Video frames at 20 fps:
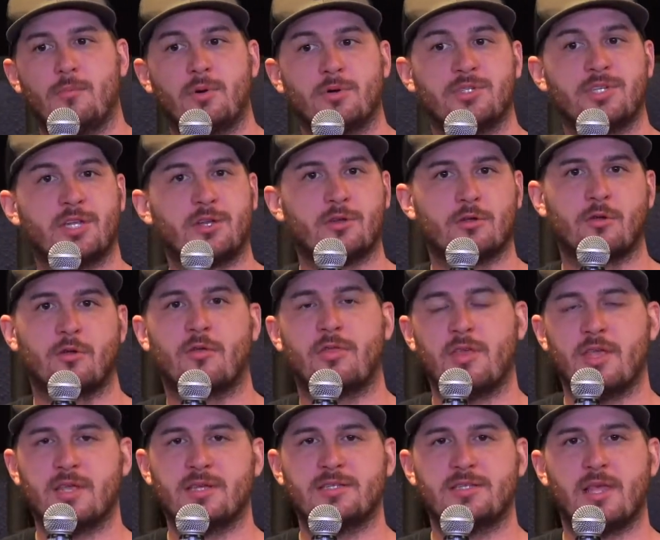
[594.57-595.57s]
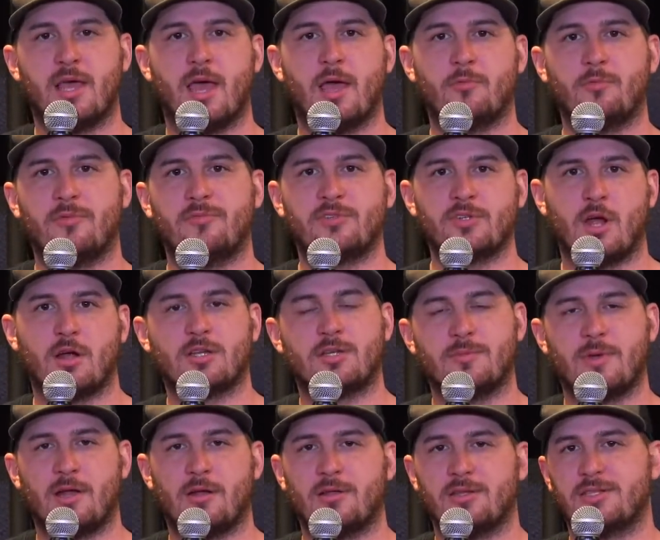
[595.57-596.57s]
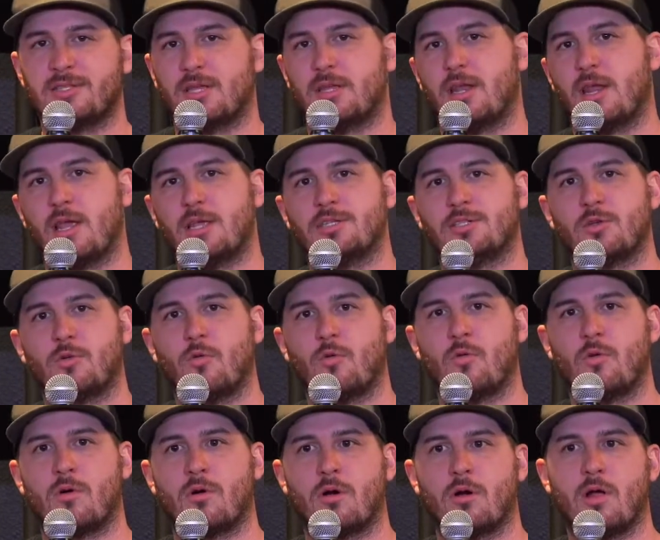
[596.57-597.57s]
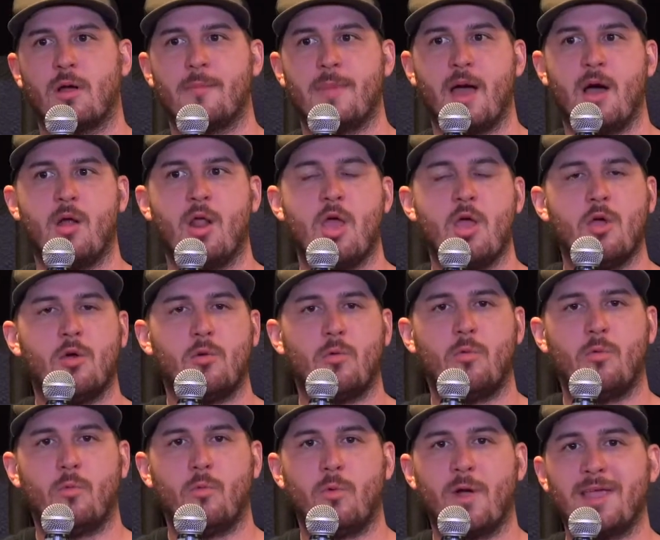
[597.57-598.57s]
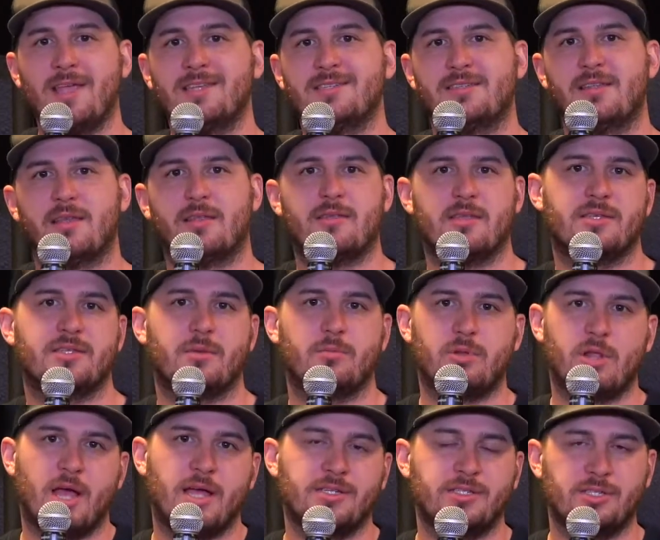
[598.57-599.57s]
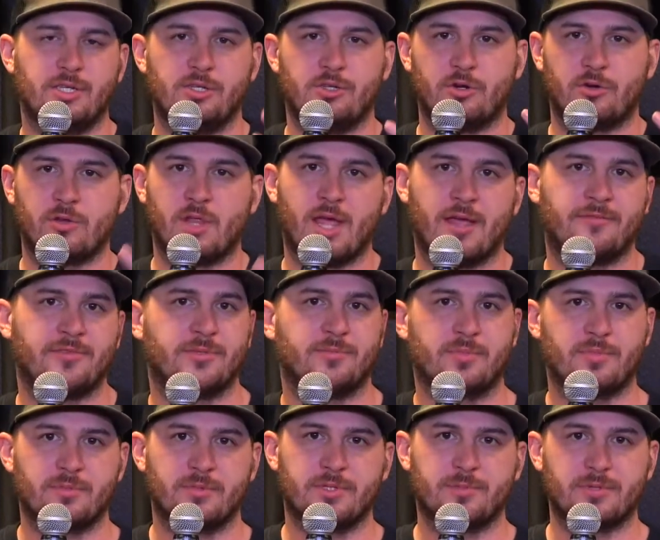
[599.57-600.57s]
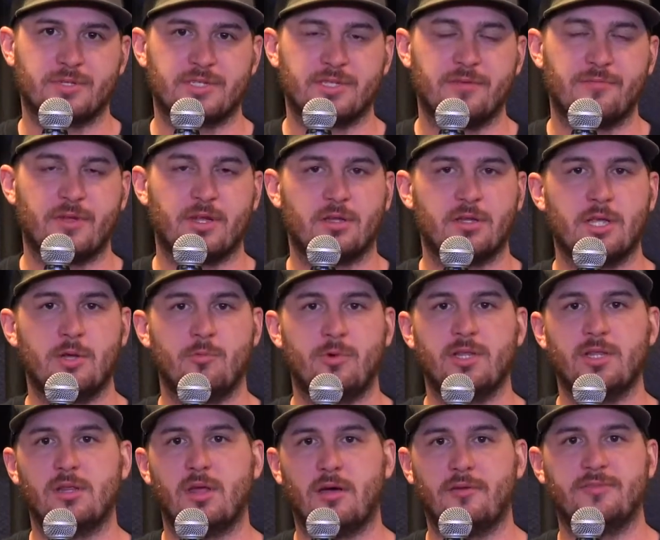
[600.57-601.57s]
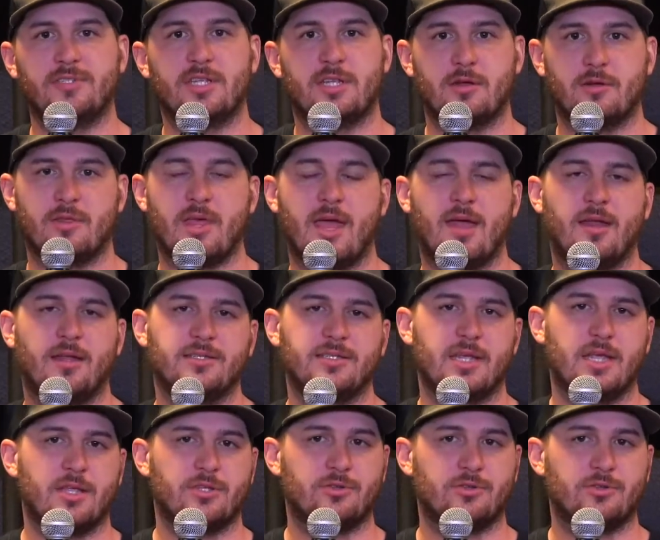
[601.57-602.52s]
particular things that we've talked about on Sundays, or about ways that this applies to your life specifically, we'd love to hear that and to